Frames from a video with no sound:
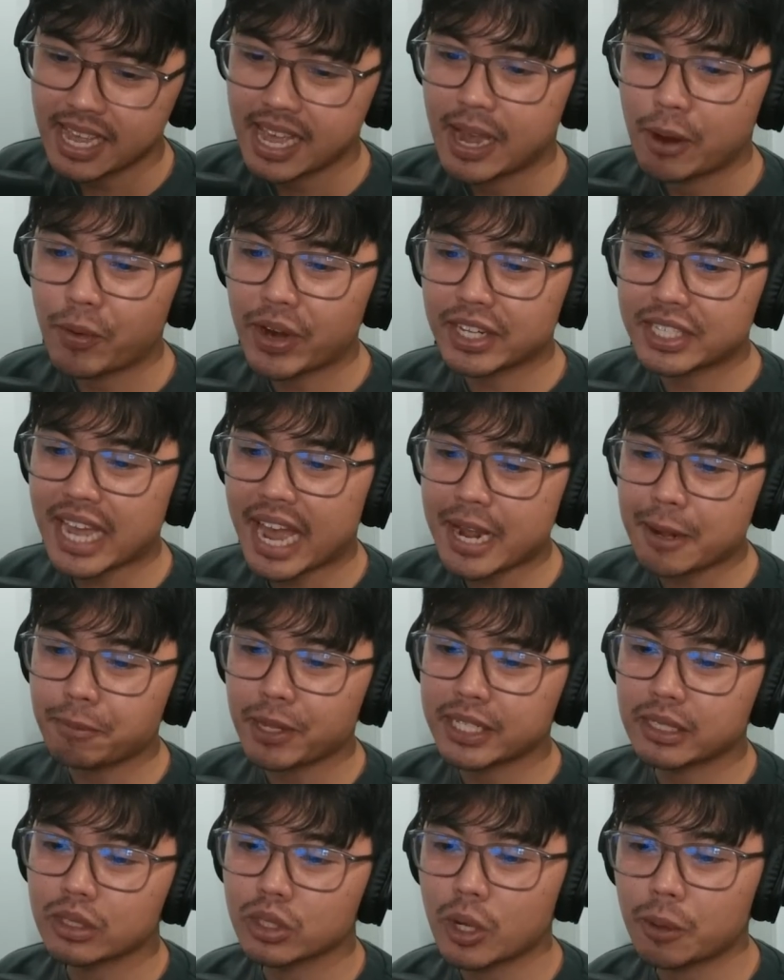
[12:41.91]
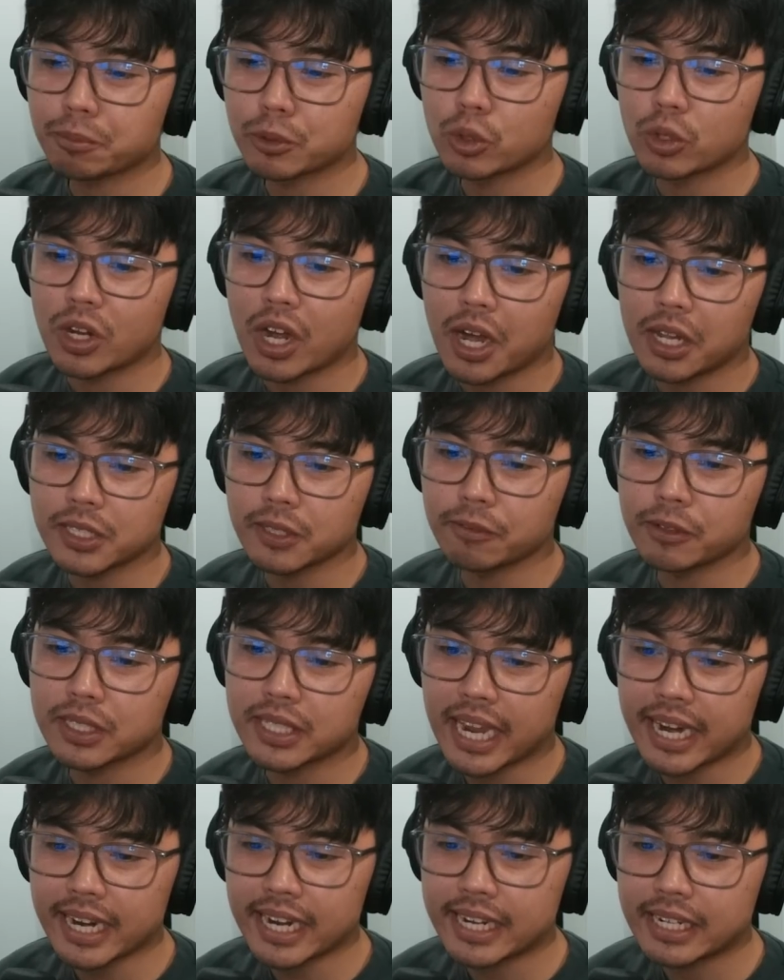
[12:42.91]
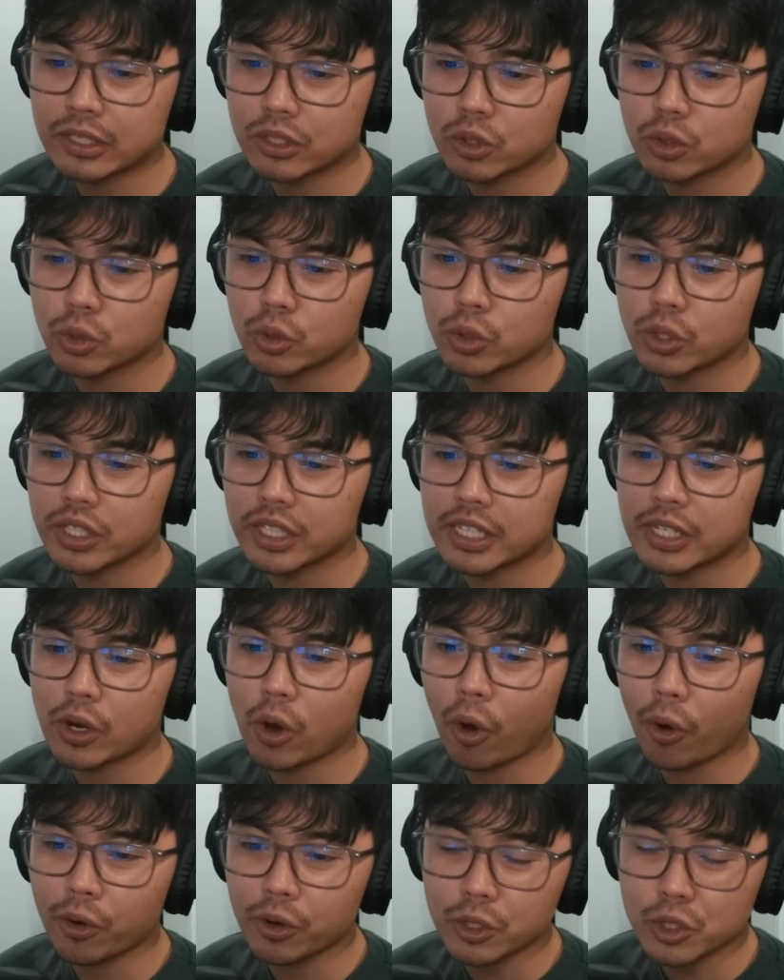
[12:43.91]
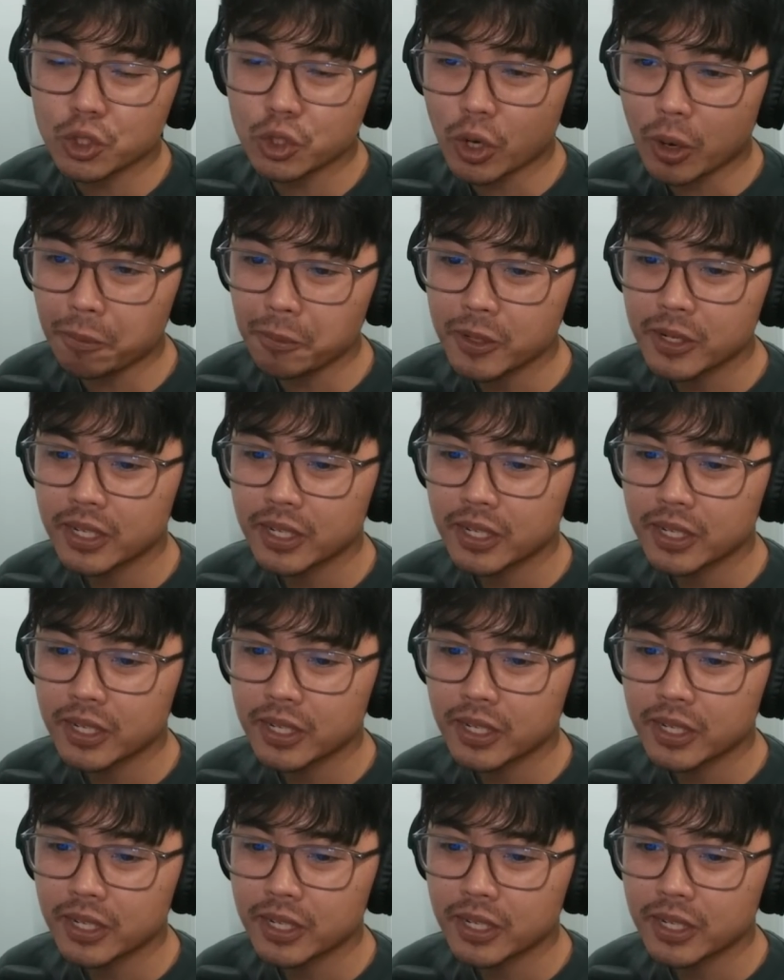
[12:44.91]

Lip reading: When attacking, place the top 2 cards of your deck into the owner's drop.